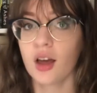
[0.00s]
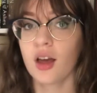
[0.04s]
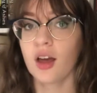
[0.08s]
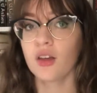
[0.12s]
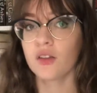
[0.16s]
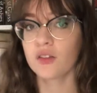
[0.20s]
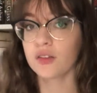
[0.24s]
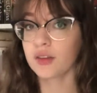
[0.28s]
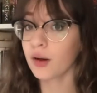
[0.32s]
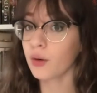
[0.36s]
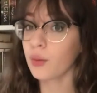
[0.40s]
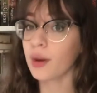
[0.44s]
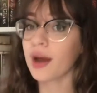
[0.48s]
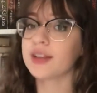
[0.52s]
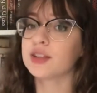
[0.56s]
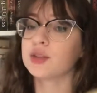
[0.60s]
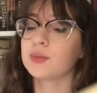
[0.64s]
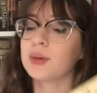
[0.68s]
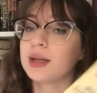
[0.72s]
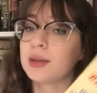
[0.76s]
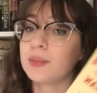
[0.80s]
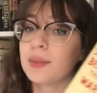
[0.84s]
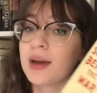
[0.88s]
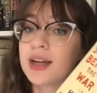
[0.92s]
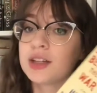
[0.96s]
So, as you
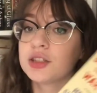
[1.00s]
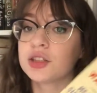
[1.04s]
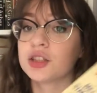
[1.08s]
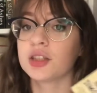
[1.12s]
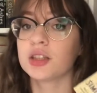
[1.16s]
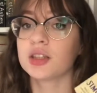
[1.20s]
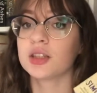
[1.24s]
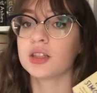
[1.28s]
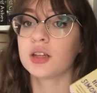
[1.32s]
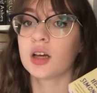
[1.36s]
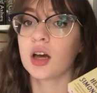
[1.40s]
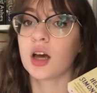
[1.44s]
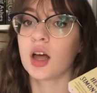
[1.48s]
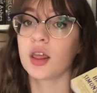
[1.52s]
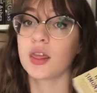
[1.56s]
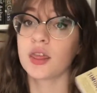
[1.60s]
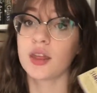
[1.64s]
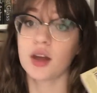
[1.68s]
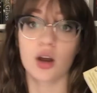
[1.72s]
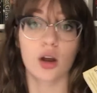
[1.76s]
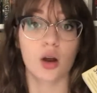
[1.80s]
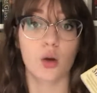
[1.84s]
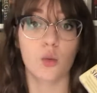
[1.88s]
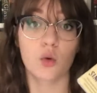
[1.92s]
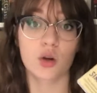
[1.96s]
might imagine,
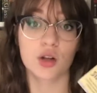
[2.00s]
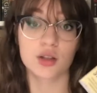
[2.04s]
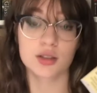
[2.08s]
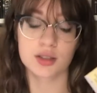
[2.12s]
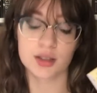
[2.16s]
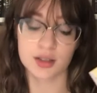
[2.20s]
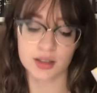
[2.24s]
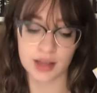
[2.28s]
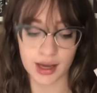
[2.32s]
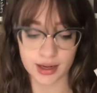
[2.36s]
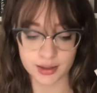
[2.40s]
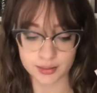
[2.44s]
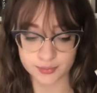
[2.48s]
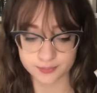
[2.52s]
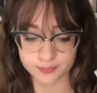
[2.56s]
their worlds collide.